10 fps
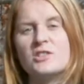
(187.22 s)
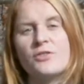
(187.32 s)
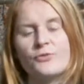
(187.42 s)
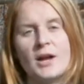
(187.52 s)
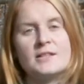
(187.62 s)
and
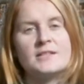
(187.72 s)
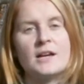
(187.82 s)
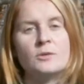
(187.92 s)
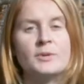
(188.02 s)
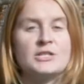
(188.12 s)
threats that
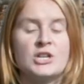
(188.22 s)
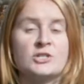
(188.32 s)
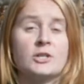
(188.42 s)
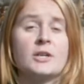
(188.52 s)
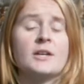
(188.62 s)
could
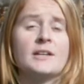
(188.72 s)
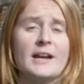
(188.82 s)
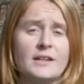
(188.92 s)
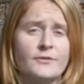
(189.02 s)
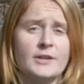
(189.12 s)
potentially
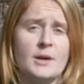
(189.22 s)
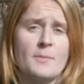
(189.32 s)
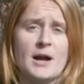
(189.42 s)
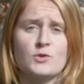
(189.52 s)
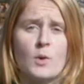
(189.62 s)
negatively
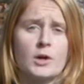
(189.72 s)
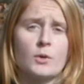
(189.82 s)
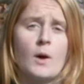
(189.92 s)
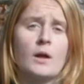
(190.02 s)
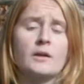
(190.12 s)
impact water
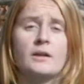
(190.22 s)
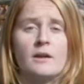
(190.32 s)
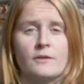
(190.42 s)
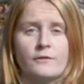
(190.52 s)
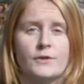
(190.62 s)
quality
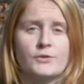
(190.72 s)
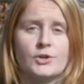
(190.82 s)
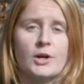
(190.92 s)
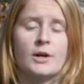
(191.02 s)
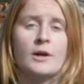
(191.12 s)
in the
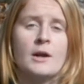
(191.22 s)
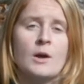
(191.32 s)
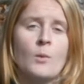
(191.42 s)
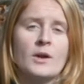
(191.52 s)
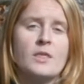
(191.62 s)
future.
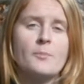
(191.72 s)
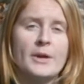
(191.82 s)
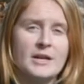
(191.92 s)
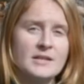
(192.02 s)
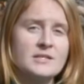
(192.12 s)
One of the
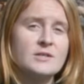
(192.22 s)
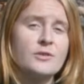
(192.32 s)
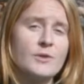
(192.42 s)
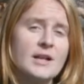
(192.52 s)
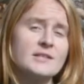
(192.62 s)
biggest
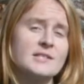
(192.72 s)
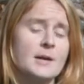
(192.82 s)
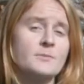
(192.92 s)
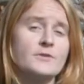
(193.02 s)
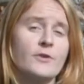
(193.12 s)
threats
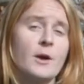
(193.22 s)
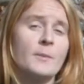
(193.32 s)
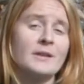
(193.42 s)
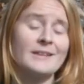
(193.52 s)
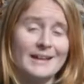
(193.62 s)
stems from
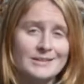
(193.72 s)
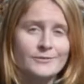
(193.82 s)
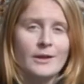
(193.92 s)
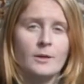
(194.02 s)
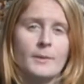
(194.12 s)
land
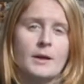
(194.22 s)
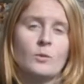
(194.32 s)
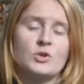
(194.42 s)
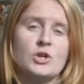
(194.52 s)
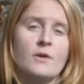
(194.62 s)
development,
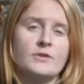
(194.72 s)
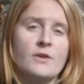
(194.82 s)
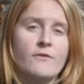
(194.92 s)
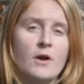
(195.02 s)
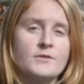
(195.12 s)
which often
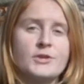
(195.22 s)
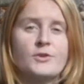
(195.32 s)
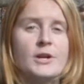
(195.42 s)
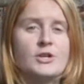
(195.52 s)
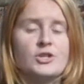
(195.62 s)
involves the
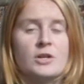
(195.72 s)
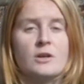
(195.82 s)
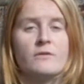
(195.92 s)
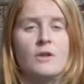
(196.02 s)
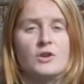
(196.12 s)
creation
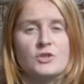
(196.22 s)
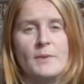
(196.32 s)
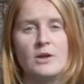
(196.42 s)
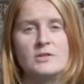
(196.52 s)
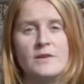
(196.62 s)
of large
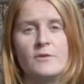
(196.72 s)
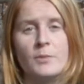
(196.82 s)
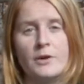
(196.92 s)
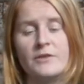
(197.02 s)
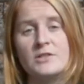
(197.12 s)
amounts of
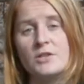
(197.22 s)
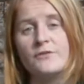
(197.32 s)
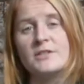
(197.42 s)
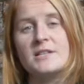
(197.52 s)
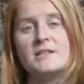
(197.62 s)
impervious
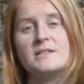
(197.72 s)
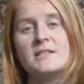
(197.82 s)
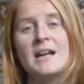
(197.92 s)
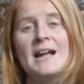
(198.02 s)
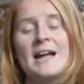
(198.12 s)
surfaces.
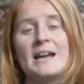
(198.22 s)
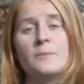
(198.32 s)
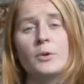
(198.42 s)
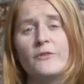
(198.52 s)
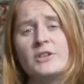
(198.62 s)
An
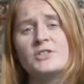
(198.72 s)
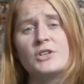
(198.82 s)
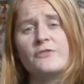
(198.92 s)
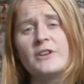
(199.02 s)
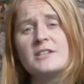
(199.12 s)
impervious
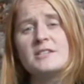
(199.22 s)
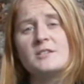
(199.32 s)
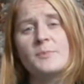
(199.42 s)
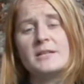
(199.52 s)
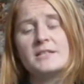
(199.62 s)
surface
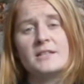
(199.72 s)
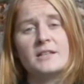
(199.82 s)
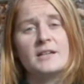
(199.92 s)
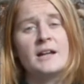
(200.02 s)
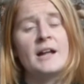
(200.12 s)
is
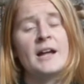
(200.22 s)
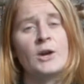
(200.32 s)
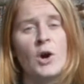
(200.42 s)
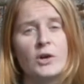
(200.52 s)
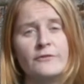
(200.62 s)
basically an
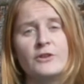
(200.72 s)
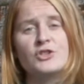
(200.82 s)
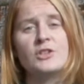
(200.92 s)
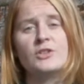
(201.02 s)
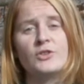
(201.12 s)

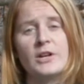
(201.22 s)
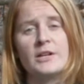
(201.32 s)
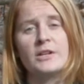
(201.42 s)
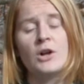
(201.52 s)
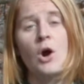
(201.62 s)
artificially
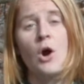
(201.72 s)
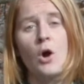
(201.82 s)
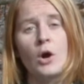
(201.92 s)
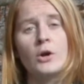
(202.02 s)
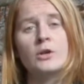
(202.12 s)
created
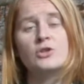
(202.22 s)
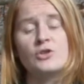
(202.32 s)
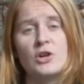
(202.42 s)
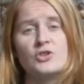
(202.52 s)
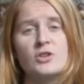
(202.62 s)
hard
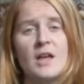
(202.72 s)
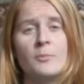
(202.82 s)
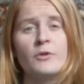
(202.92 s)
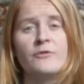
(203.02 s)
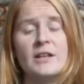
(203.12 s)
structure that
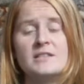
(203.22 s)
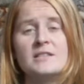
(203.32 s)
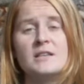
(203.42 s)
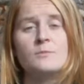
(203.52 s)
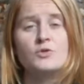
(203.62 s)
prevents
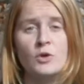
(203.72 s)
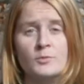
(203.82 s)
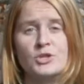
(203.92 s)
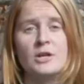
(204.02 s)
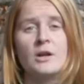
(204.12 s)
the
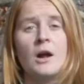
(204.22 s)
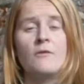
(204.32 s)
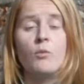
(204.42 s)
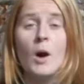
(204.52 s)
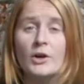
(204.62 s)
absorption of
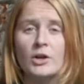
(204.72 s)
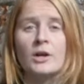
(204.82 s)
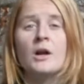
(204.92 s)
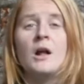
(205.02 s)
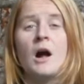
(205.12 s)
water
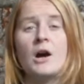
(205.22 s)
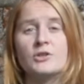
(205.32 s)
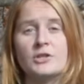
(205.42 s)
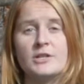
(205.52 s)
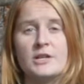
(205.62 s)

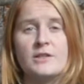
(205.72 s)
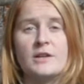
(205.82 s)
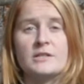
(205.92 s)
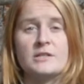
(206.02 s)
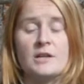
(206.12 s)
underneath
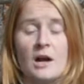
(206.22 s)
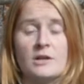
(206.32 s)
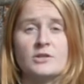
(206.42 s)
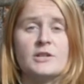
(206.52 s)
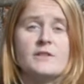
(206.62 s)

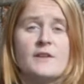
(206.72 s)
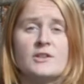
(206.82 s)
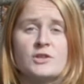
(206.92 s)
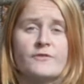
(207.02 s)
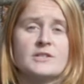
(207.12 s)
that
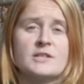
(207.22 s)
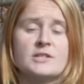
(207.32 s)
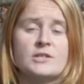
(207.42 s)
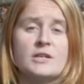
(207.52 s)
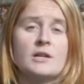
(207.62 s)
surface
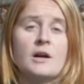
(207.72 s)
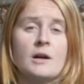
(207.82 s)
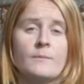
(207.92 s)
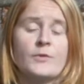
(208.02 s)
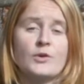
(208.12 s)
into
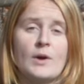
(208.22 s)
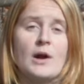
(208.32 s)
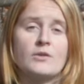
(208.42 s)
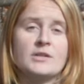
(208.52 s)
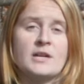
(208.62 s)
the
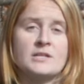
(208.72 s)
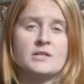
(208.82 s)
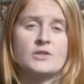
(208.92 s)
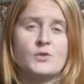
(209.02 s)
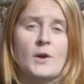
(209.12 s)
ground and into
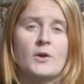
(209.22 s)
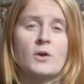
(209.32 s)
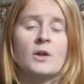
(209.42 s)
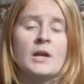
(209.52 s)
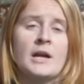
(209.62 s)
the
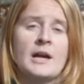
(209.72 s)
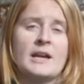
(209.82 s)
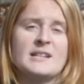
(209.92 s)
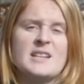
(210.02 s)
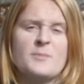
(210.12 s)
soil. And
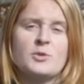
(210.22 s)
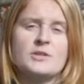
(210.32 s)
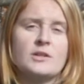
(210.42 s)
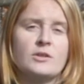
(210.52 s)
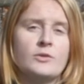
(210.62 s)
examples
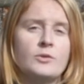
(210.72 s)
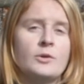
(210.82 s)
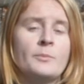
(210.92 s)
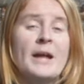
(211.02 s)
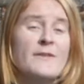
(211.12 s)
include
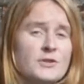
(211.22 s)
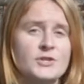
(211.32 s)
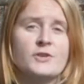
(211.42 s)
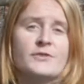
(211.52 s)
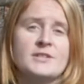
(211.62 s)
paved
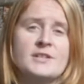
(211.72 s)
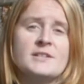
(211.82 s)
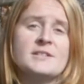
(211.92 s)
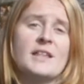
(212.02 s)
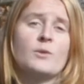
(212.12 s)

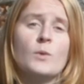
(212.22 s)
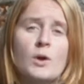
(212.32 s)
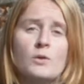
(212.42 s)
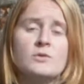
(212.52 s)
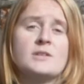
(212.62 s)
surfaces like
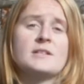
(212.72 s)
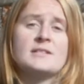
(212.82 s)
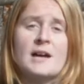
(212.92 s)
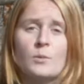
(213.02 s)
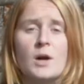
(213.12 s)
roads and
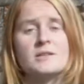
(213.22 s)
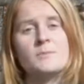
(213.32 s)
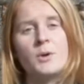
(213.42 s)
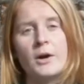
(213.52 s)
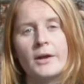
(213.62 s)
sidewalks and
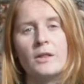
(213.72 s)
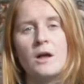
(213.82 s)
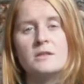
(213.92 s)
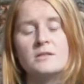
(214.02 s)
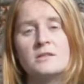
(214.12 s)
parking
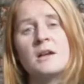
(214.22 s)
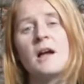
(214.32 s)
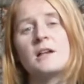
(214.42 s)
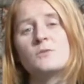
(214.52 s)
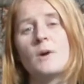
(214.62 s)
lots,
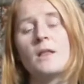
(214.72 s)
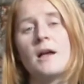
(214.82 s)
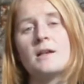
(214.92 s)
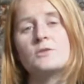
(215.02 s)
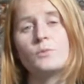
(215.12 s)
as well
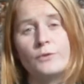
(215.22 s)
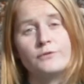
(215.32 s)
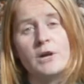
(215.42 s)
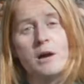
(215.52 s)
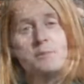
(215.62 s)
as
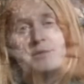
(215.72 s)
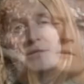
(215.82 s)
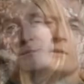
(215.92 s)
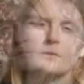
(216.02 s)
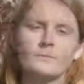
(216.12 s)

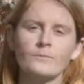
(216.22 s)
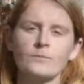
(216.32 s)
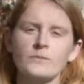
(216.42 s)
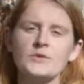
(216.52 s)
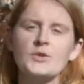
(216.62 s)
rooftops.
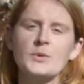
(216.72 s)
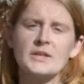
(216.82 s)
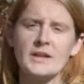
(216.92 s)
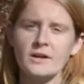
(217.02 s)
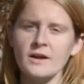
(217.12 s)
So when
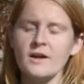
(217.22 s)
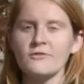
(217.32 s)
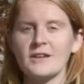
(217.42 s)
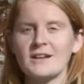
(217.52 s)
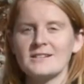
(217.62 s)
an area of
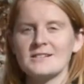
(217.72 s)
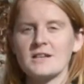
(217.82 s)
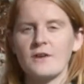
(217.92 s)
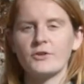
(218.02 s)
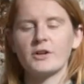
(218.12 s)
land is
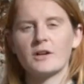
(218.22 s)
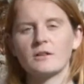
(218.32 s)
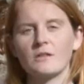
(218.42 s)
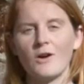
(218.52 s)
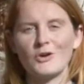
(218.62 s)
covered in
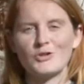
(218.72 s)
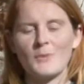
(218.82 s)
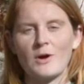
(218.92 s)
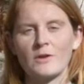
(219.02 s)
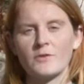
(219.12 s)
a large
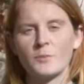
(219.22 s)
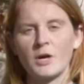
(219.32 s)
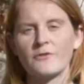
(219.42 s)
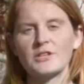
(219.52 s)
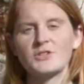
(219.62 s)
amount of
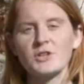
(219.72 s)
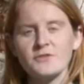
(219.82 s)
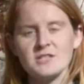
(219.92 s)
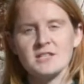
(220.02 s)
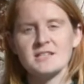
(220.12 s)
impervious
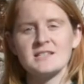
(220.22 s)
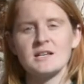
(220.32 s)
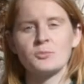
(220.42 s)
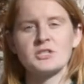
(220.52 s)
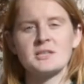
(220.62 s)
surfaces and
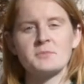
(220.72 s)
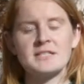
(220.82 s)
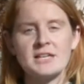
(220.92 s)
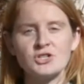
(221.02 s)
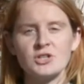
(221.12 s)
a
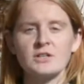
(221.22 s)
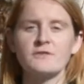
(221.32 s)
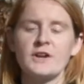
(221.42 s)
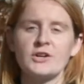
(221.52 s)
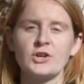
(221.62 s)
precipitation
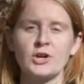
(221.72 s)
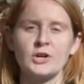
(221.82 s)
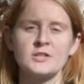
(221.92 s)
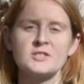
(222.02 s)
event occurs,